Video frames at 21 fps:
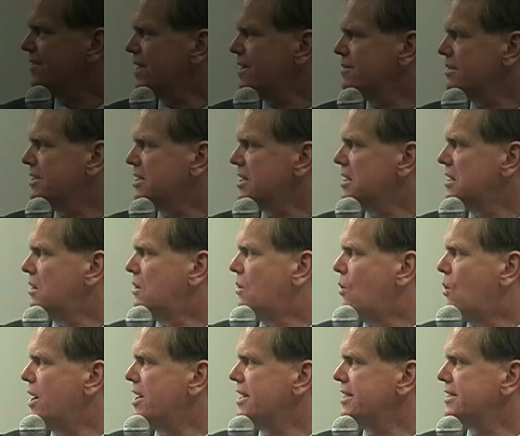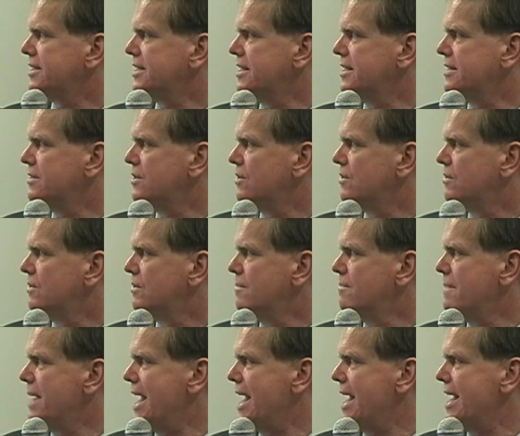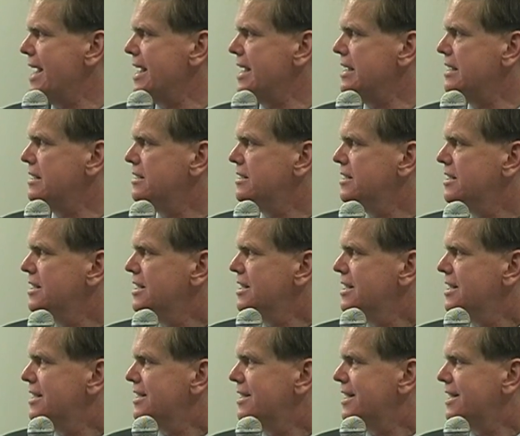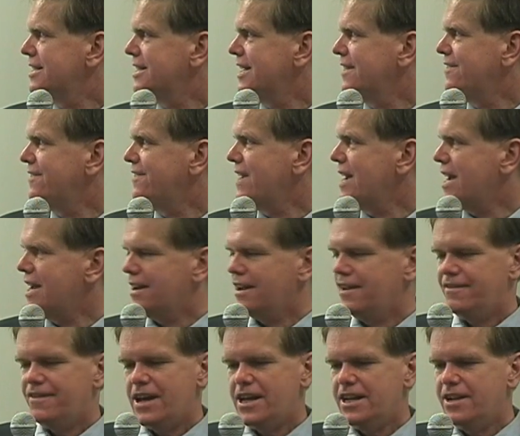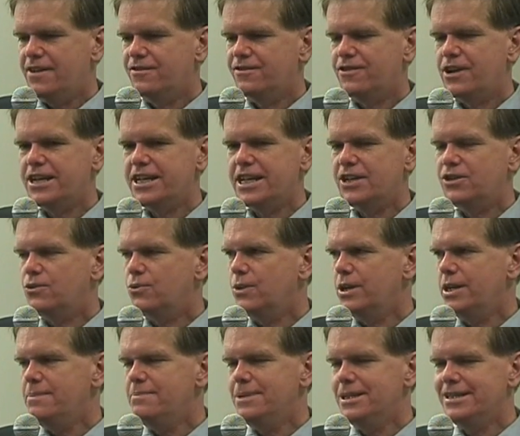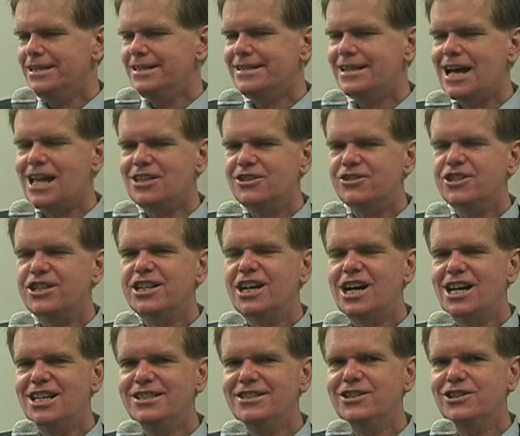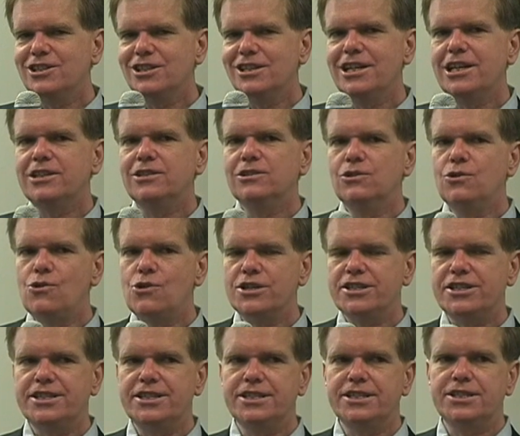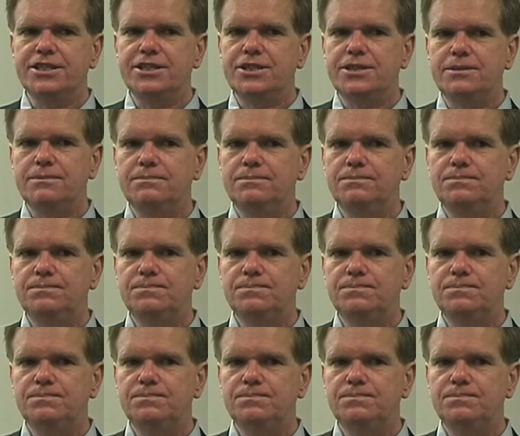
There was an audit in May that said Fannie and Freddie had $20 billion in undeclared losses.